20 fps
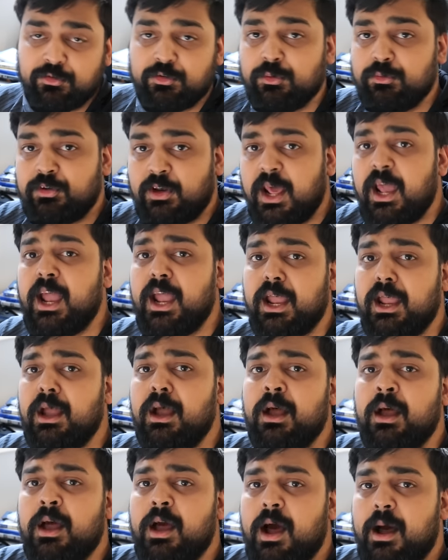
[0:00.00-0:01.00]
So today,
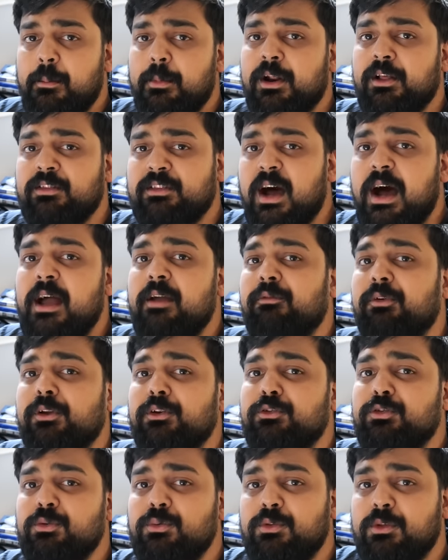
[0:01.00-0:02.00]
I'm going to dive
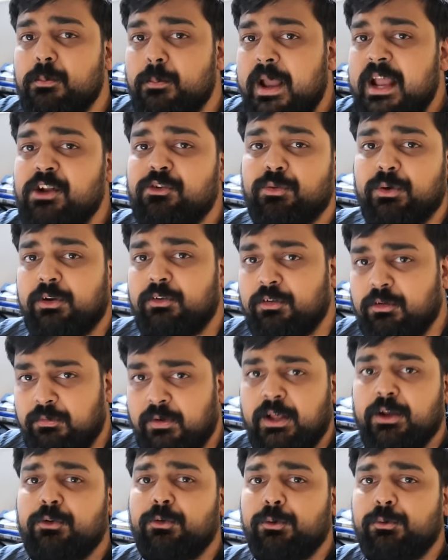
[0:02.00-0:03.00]
into the Matrix
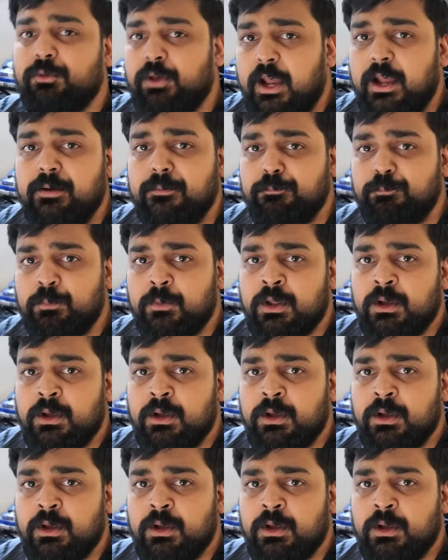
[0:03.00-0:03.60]
of Andrew Tate,